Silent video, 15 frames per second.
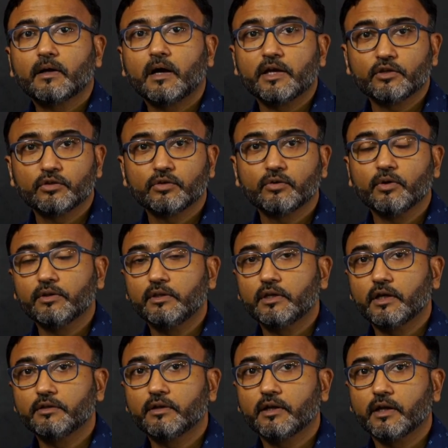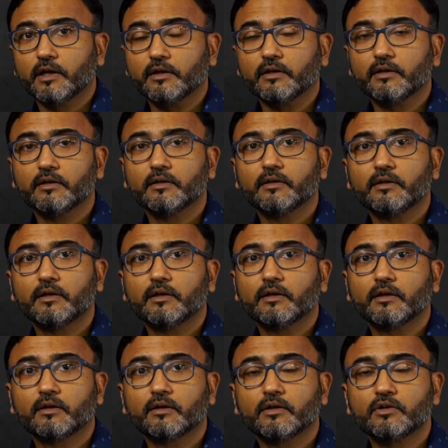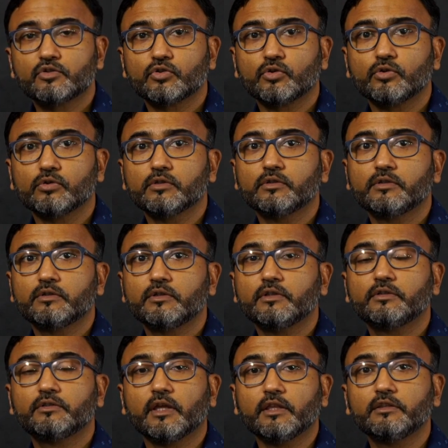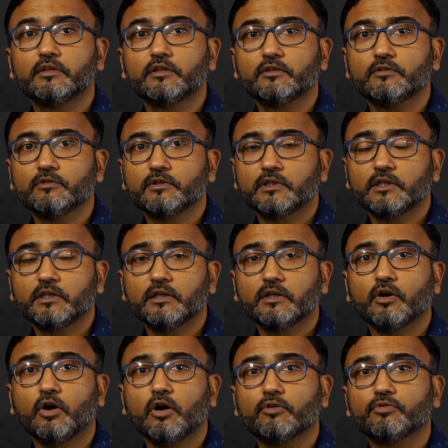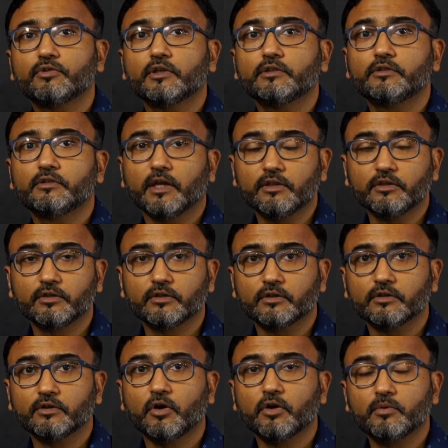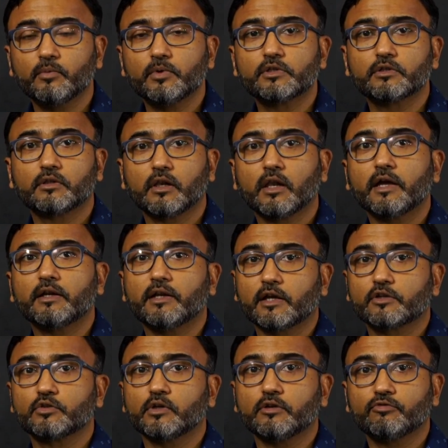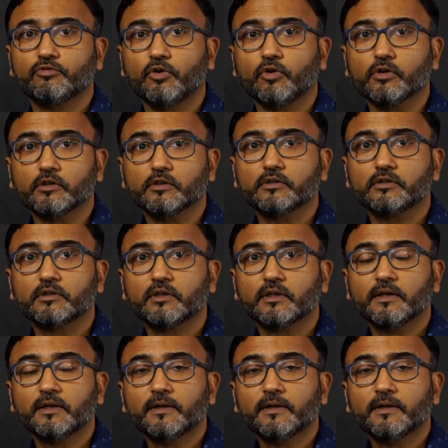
I S O, on the other hand, controls the sensitivity of the sensor on which the light actually falls.